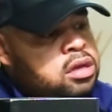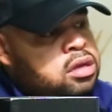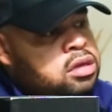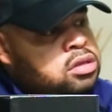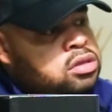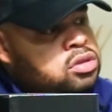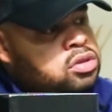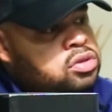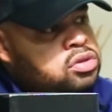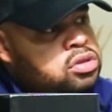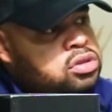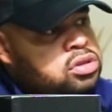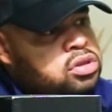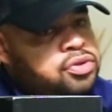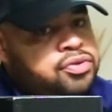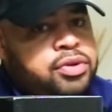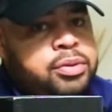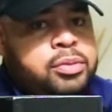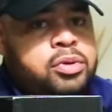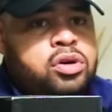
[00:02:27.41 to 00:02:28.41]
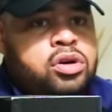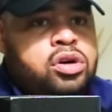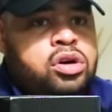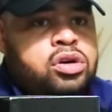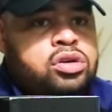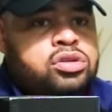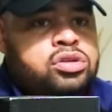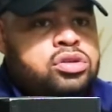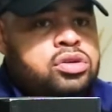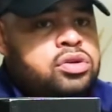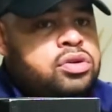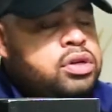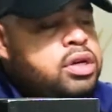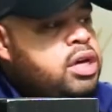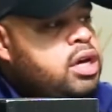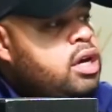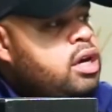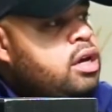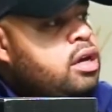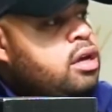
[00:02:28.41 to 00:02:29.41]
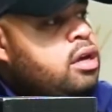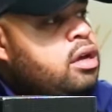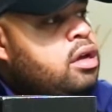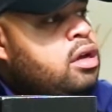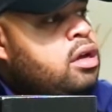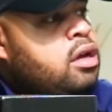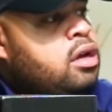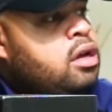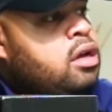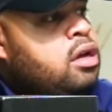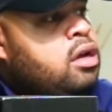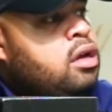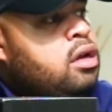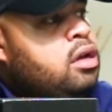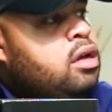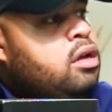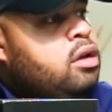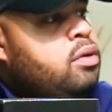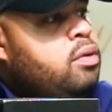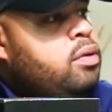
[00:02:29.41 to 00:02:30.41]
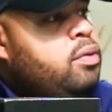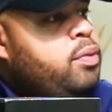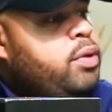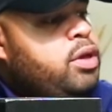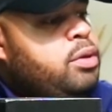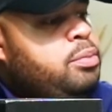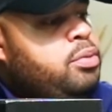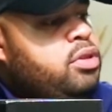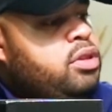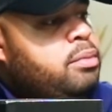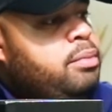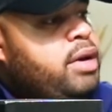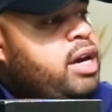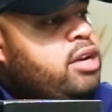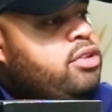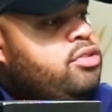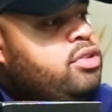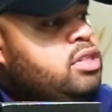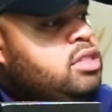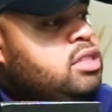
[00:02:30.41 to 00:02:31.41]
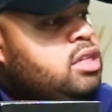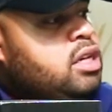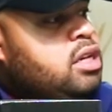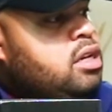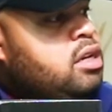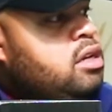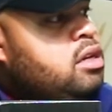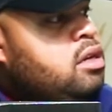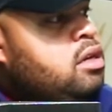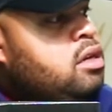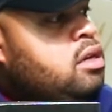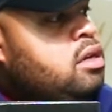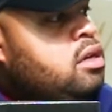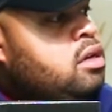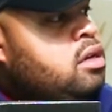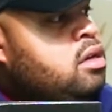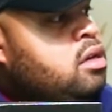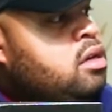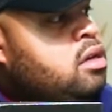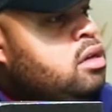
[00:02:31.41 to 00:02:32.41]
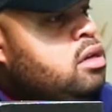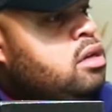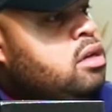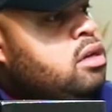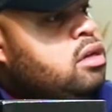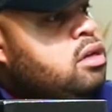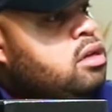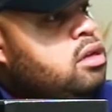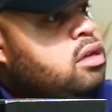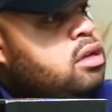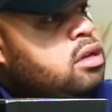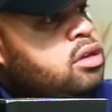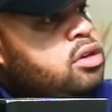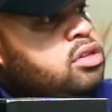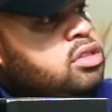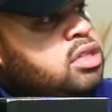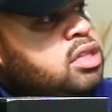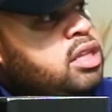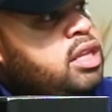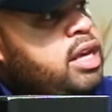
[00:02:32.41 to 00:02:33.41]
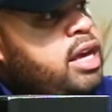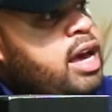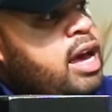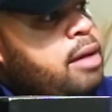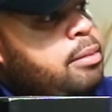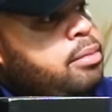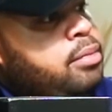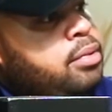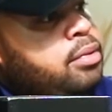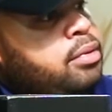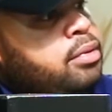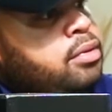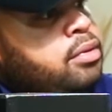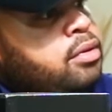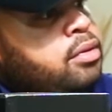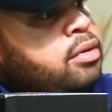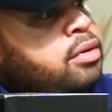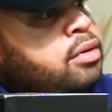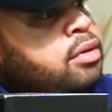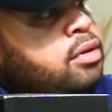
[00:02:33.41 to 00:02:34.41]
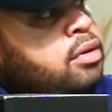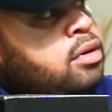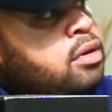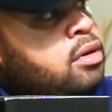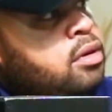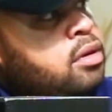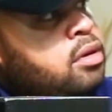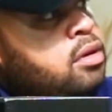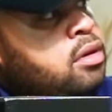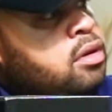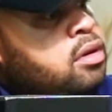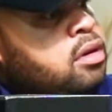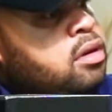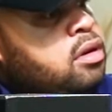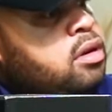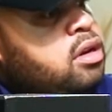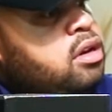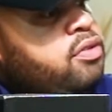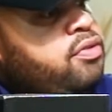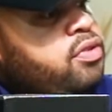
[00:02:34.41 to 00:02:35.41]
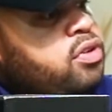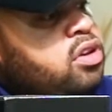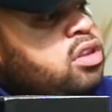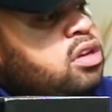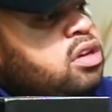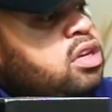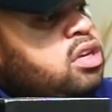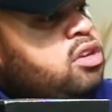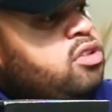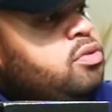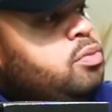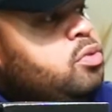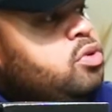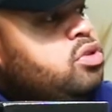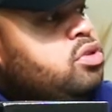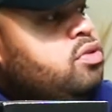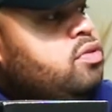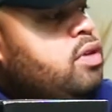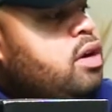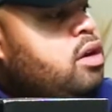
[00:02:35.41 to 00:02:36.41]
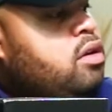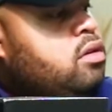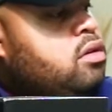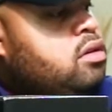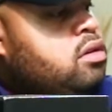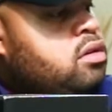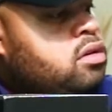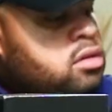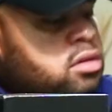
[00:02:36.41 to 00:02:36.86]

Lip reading: Shows you the remote control here, where you put the batteries in, using the app, and a few other gizmos around.